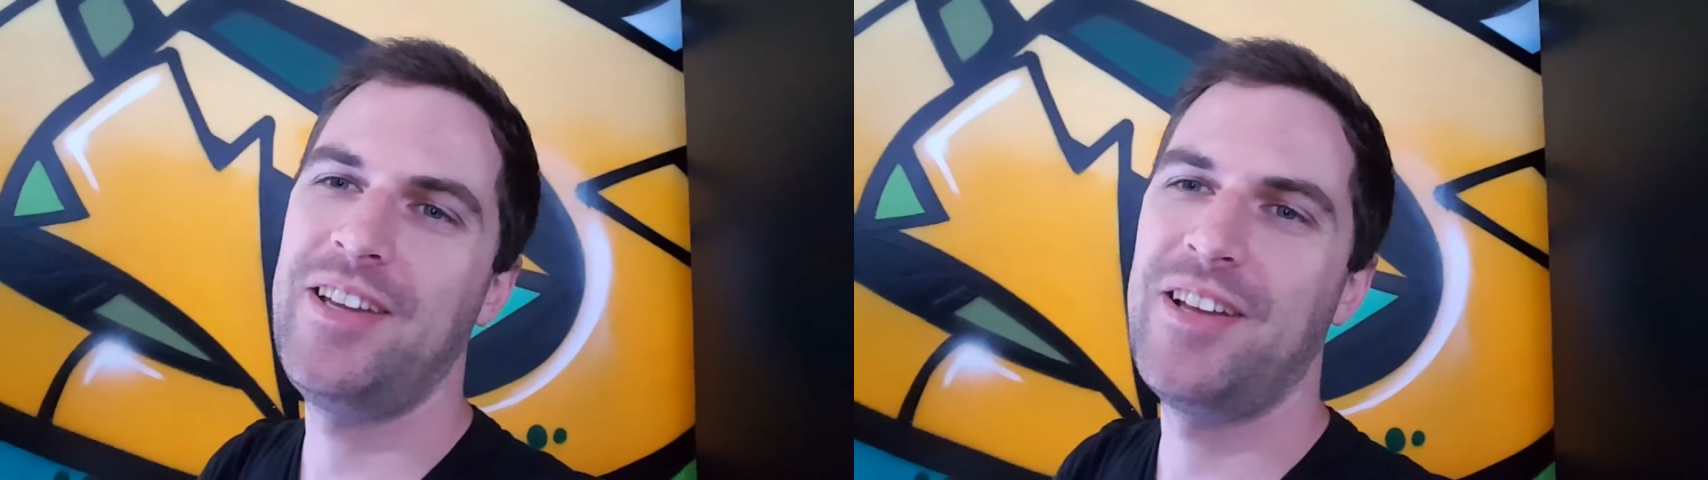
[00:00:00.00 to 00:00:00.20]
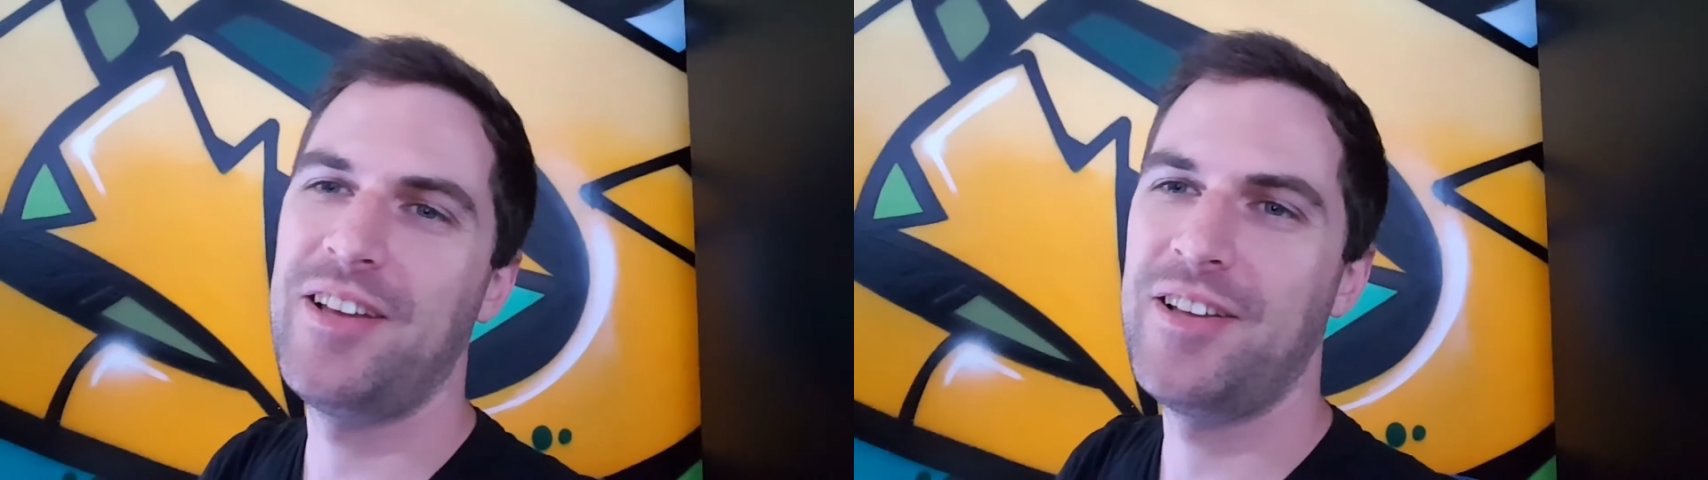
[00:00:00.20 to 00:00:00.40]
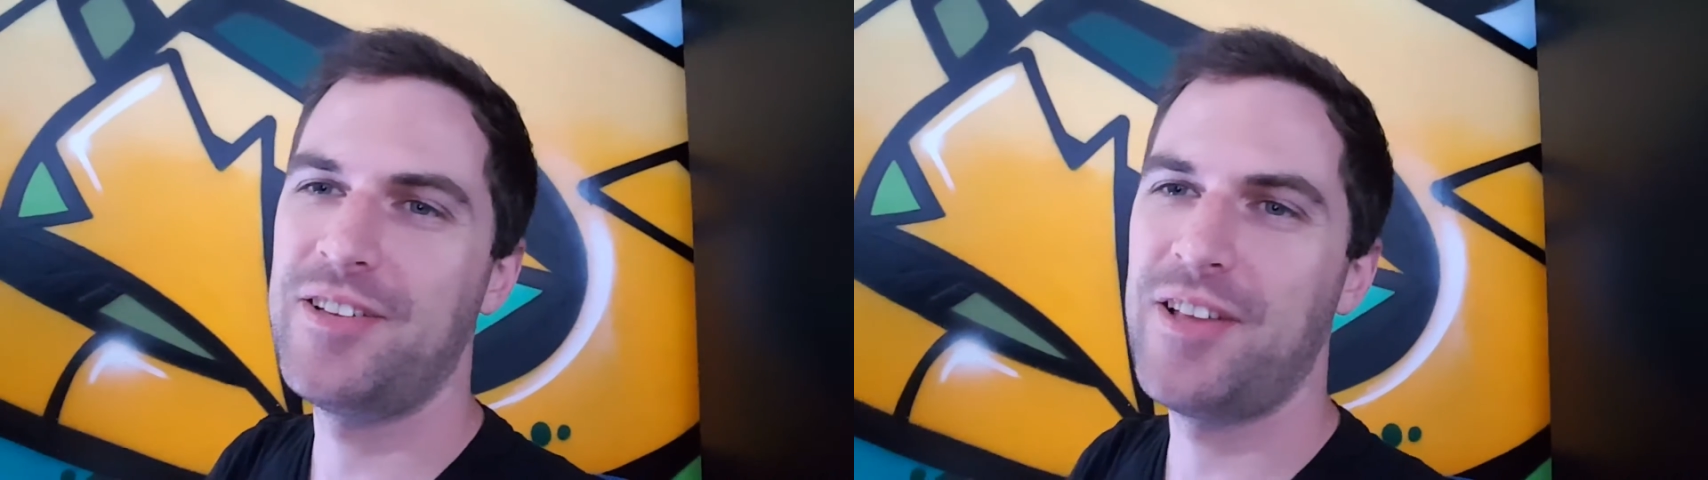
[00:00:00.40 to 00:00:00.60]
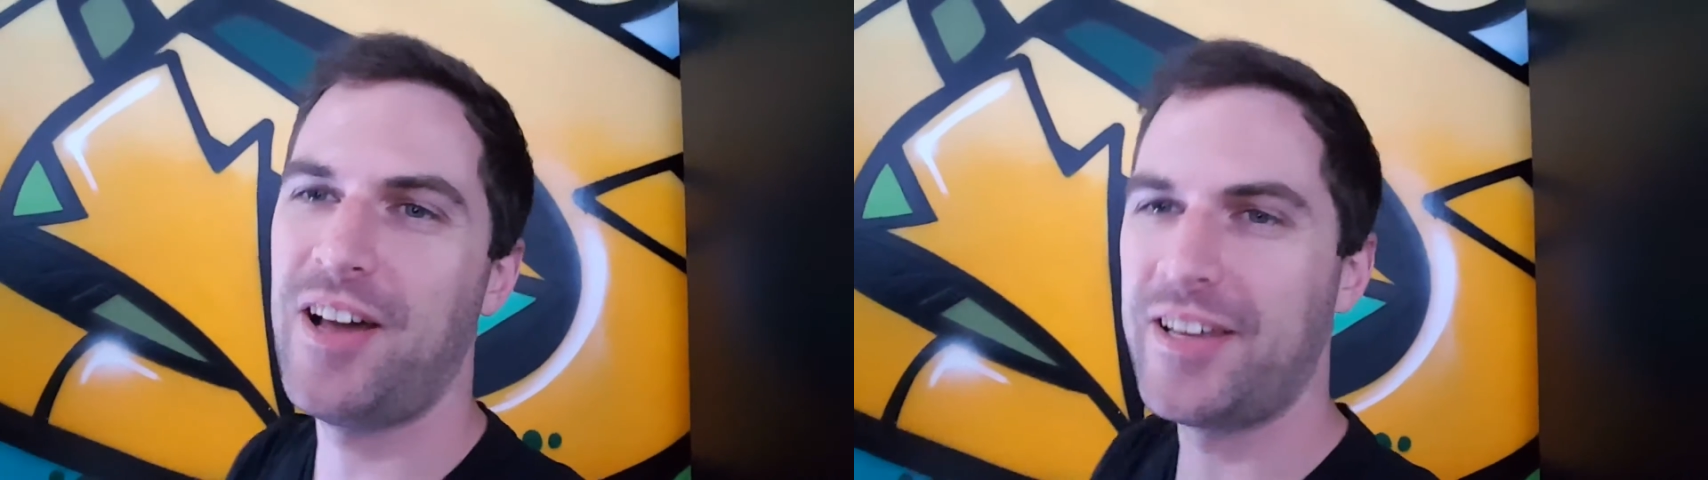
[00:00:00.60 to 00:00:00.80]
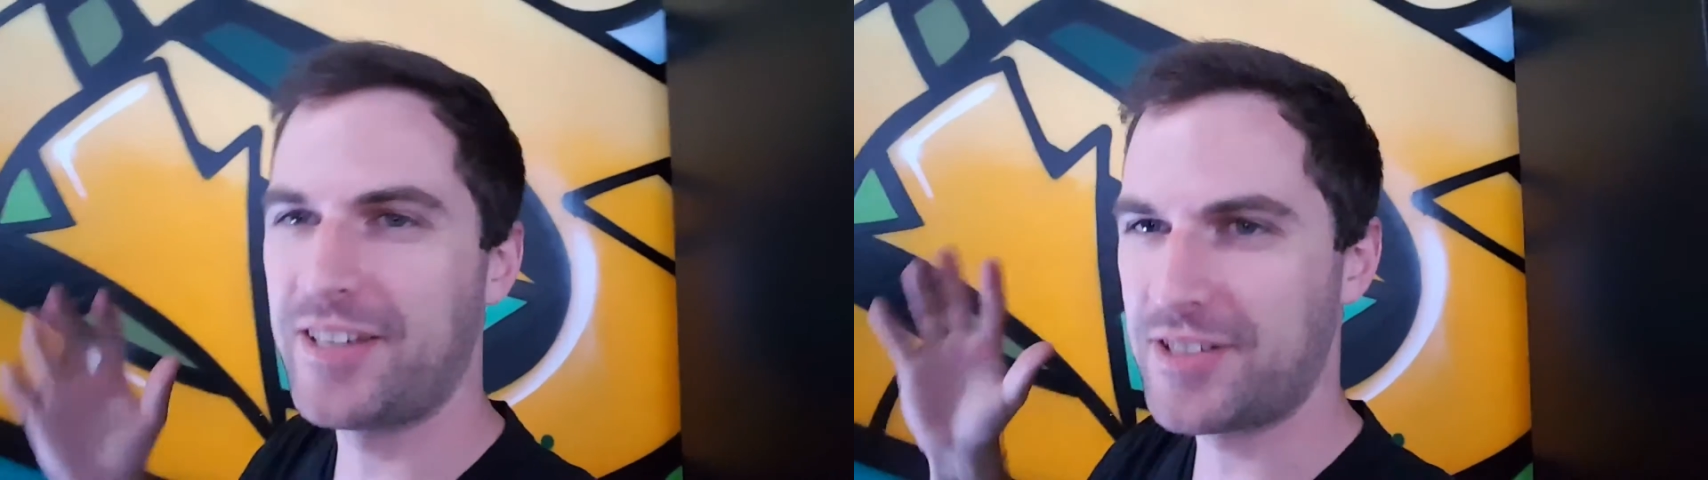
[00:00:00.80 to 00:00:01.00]

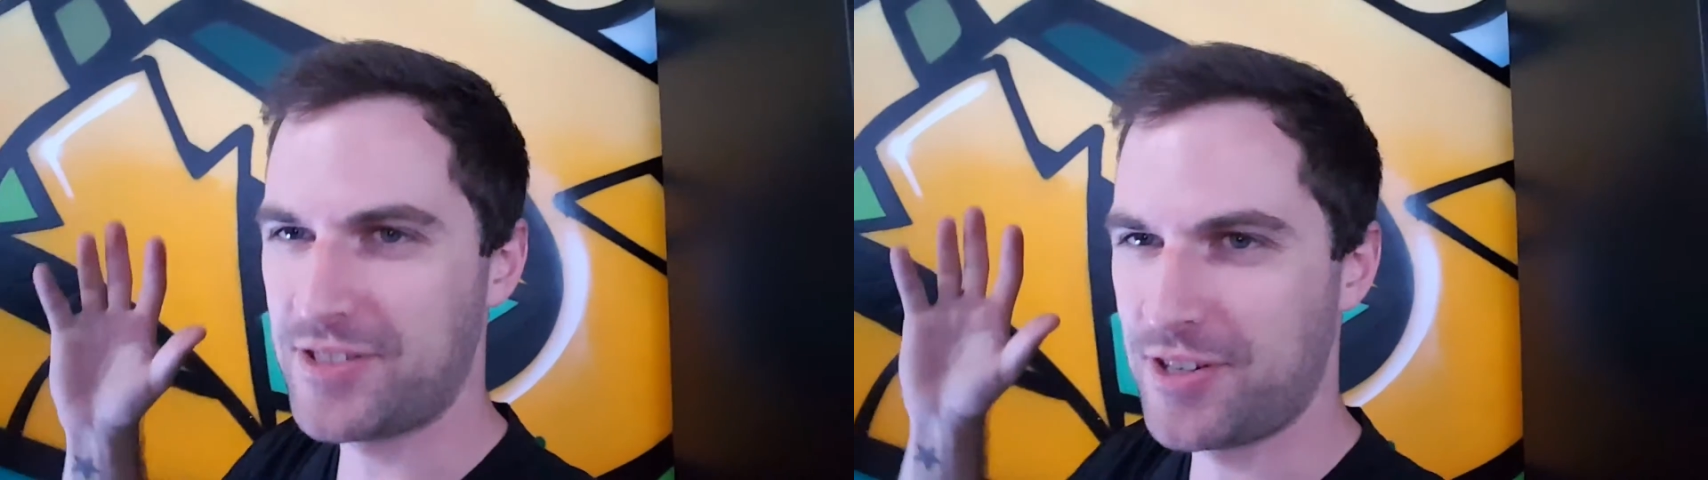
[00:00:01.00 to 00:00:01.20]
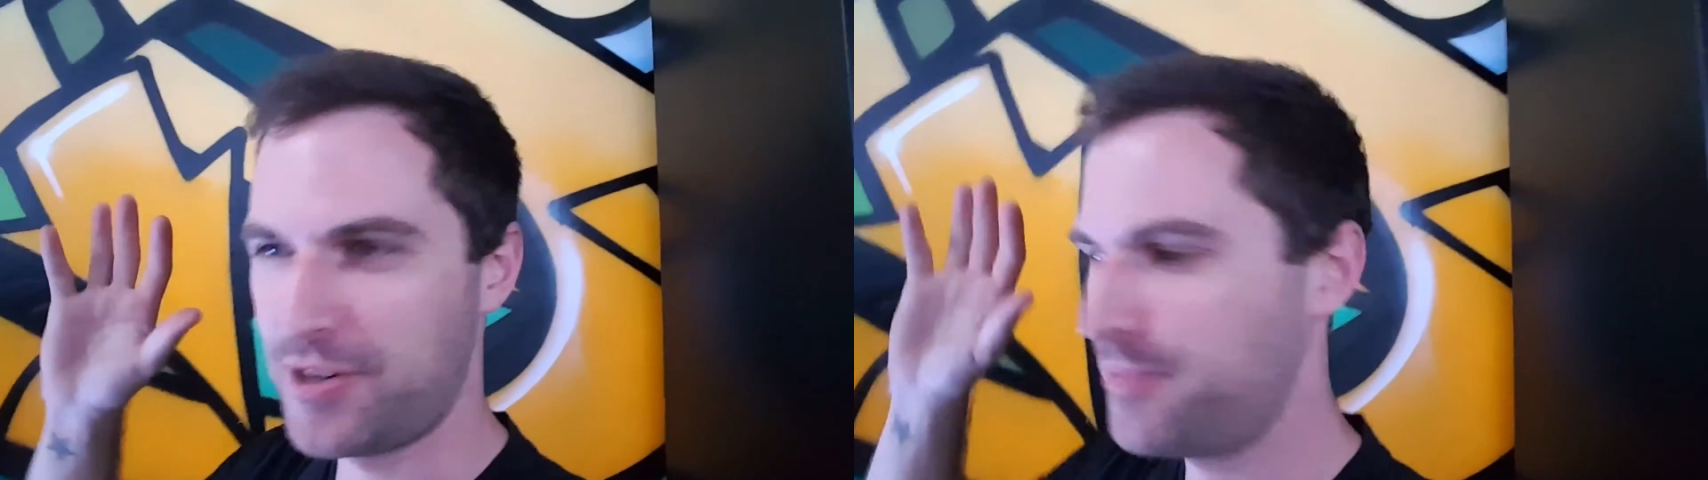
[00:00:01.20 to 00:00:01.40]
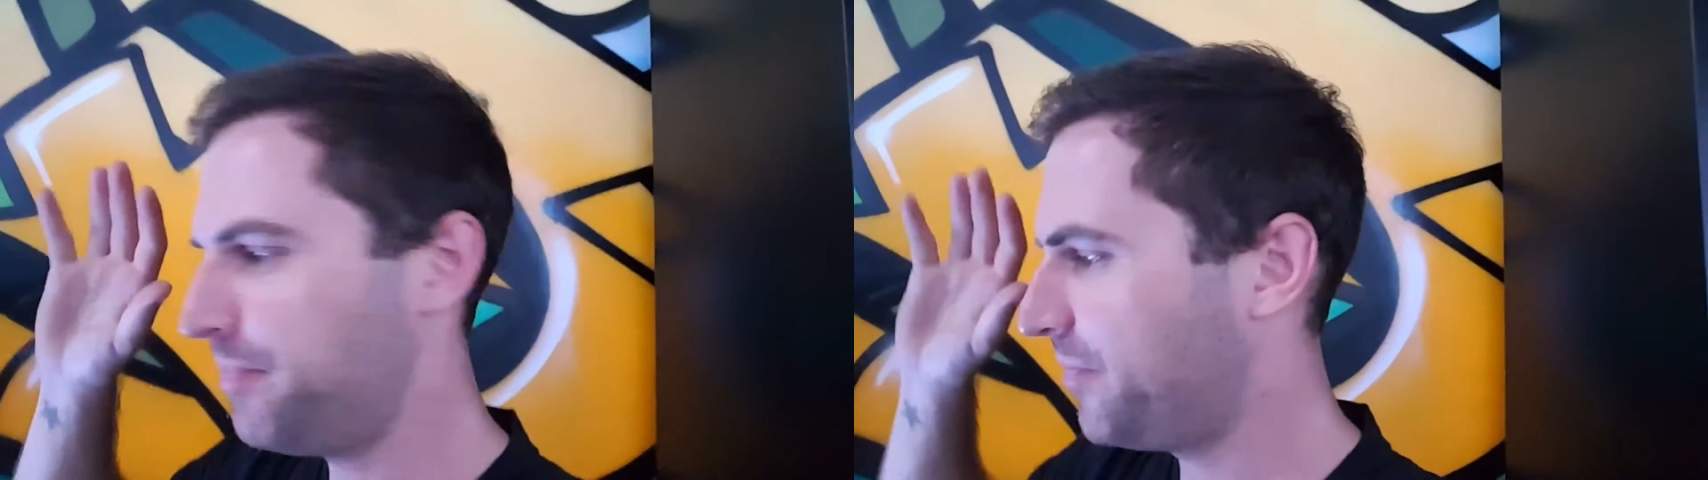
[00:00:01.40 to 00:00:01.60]
hi Kickstarter.